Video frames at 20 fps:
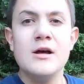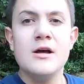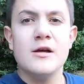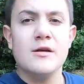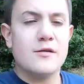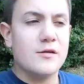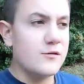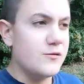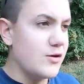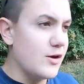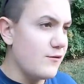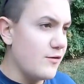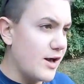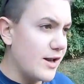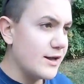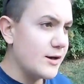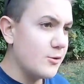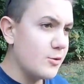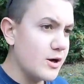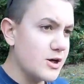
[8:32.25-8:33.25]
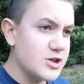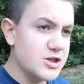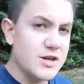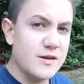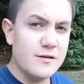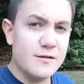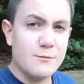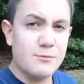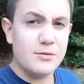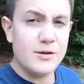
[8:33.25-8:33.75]
So if you have any
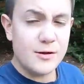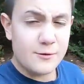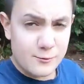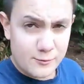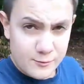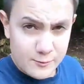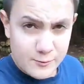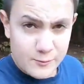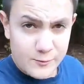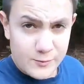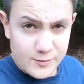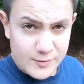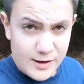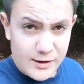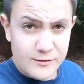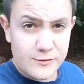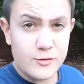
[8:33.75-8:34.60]
questions, please stay